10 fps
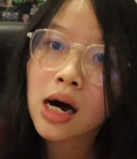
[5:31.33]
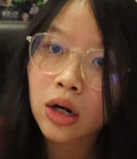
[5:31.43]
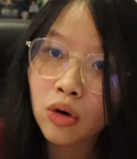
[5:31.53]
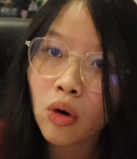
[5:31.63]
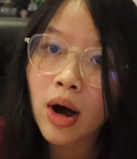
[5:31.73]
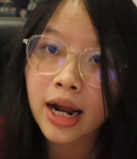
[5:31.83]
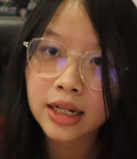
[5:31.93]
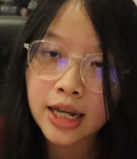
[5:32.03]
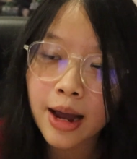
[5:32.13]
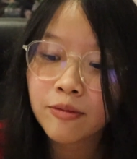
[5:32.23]
a goal and
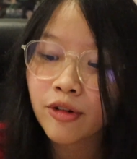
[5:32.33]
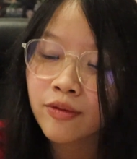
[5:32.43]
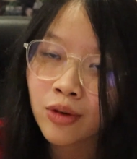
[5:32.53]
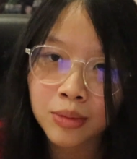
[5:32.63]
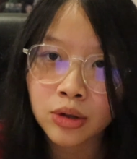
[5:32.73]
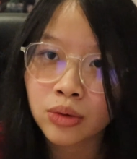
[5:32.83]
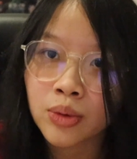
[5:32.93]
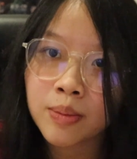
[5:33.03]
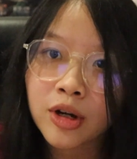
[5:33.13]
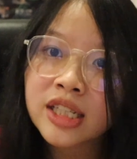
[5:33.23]
a time frame for me to
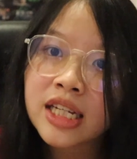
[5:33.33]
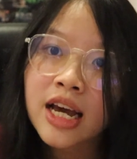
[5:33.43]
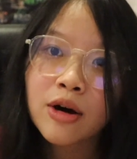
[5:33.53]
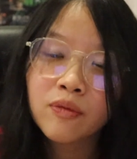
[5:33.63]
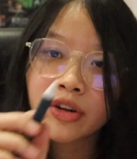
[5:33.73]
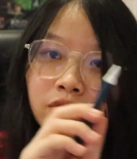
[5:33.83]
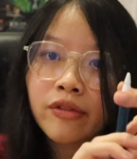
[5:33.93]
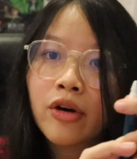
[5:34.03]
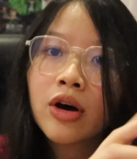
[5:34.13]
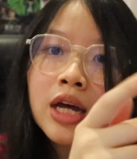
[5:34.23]
do it, because first
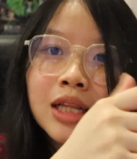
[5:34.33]
of all,